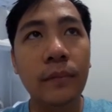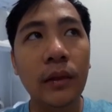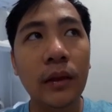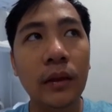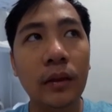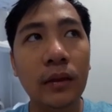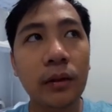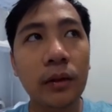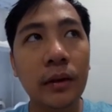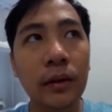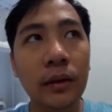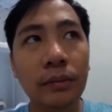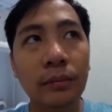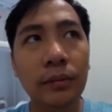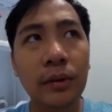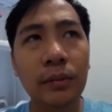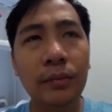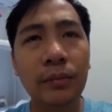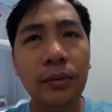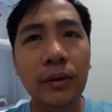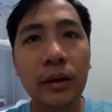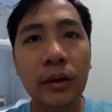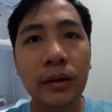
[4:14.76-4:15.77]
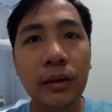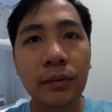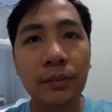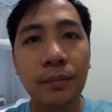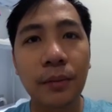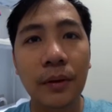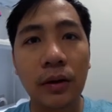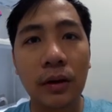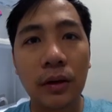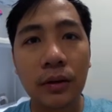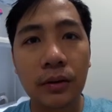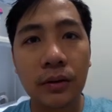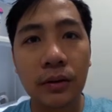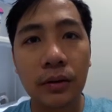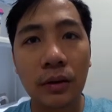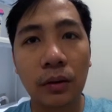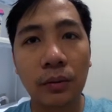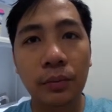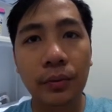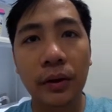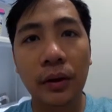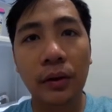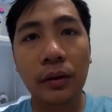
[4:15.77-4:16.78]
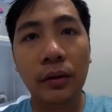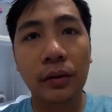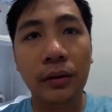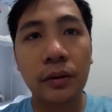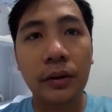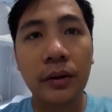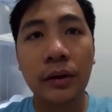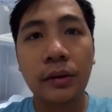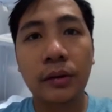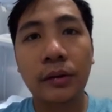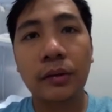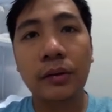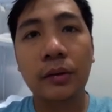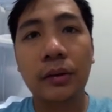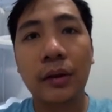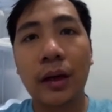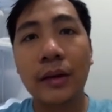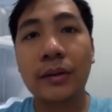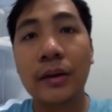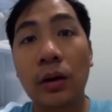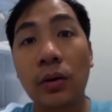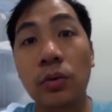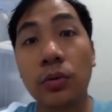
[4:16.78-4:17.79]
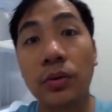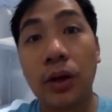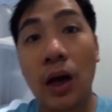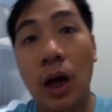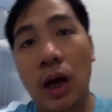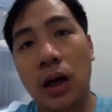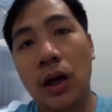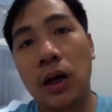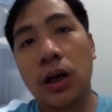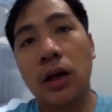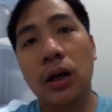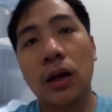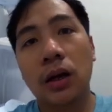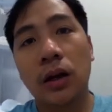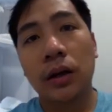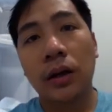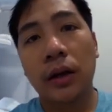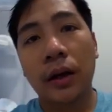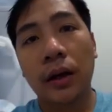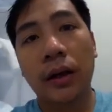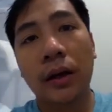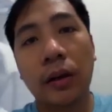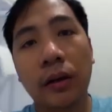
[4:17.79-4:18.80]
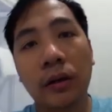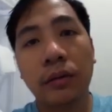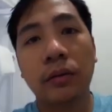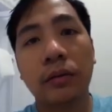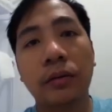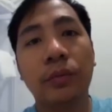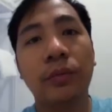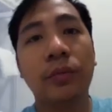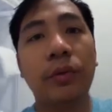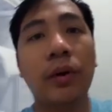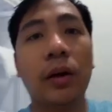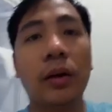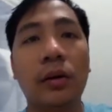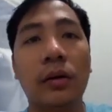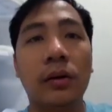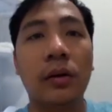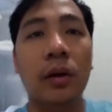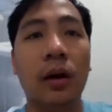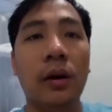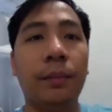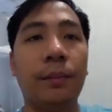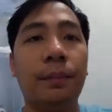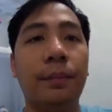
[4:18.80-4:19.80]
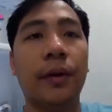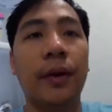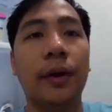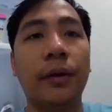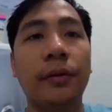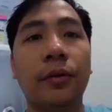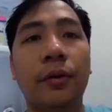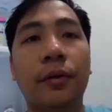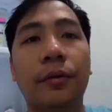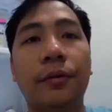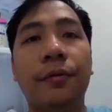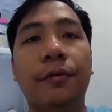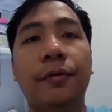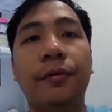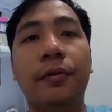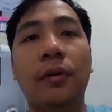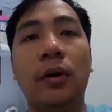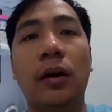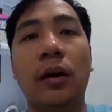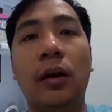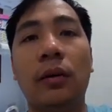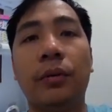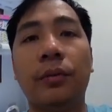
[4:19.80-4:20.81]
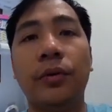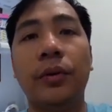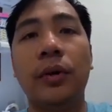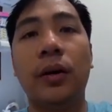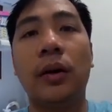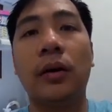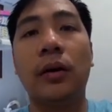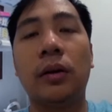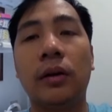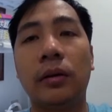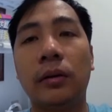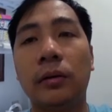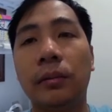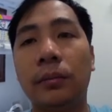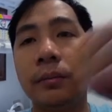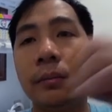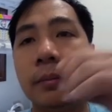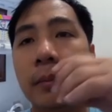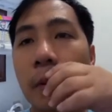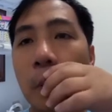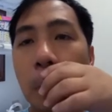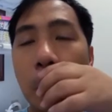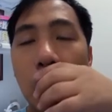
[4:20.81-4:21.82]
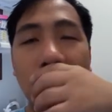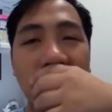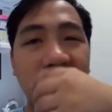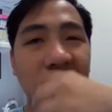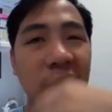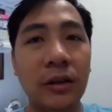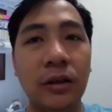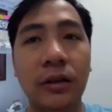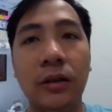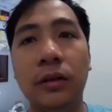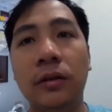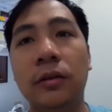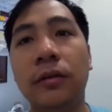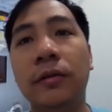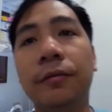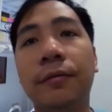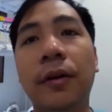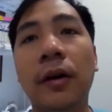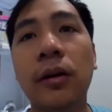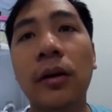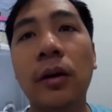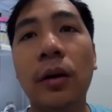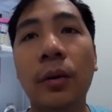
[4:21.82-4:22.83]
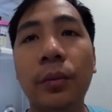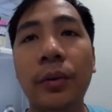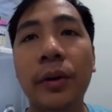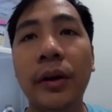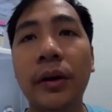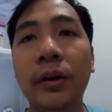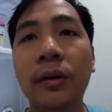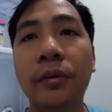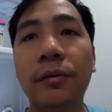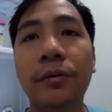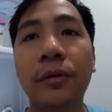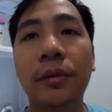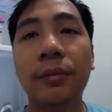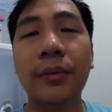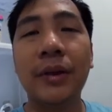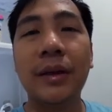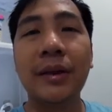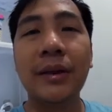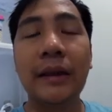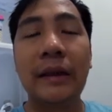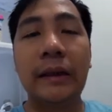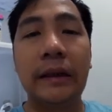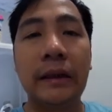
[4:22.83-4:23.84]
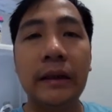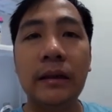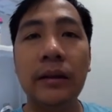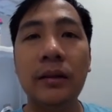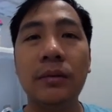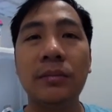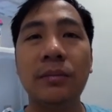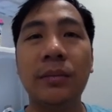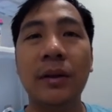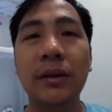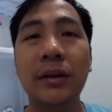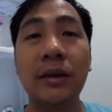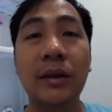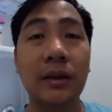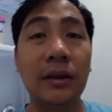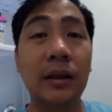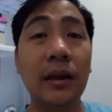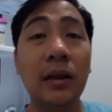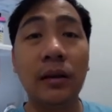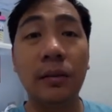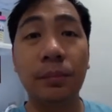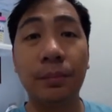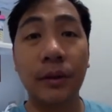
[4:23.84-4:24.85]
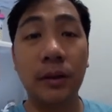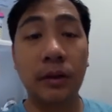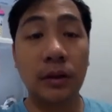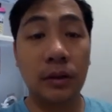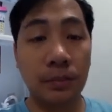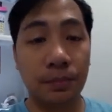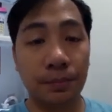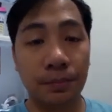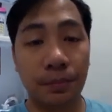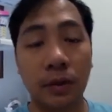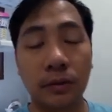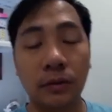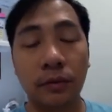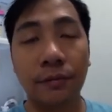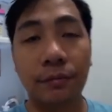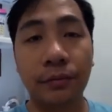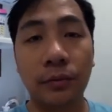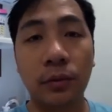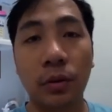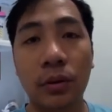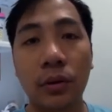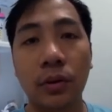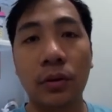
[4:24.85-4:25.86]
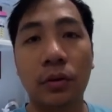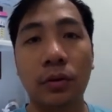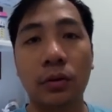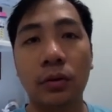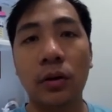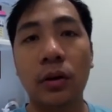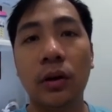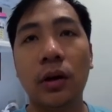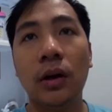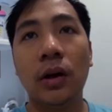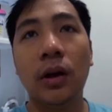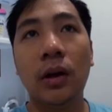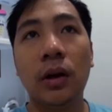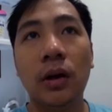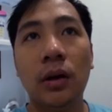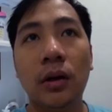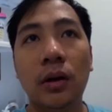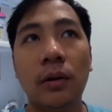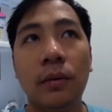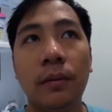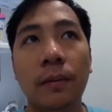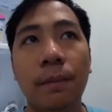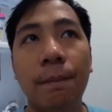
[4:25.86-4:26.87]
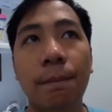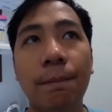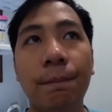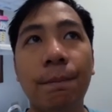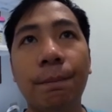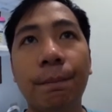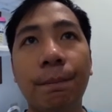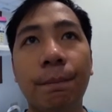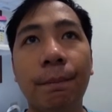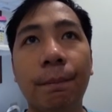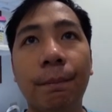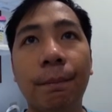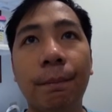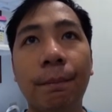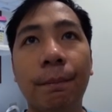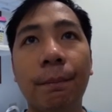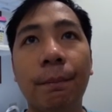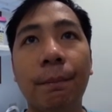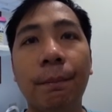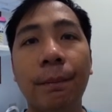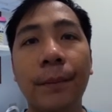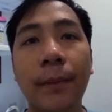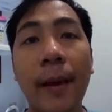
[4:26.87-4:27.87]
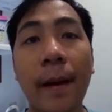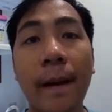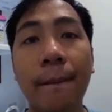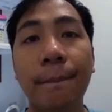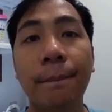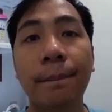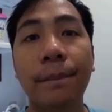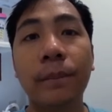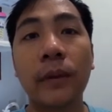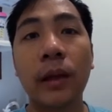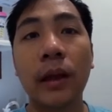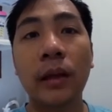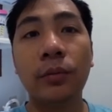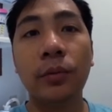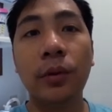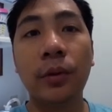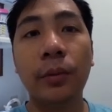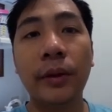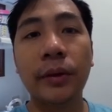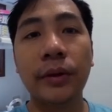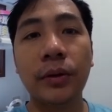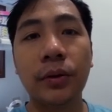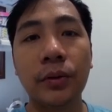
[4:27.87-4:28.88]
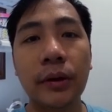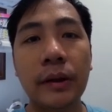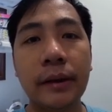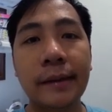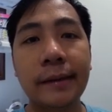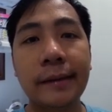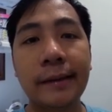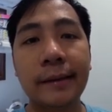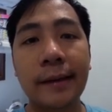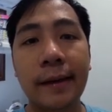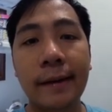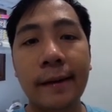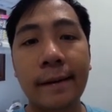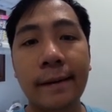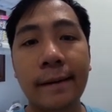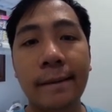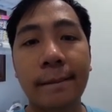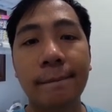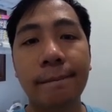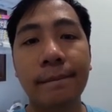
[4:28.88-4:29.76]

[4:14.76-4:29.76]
and maybe it's because we are in Asakusa. And we are a part of, we are quite the far away from the city, but still, it's part of Tokyo. Yeah. And we went to GInza,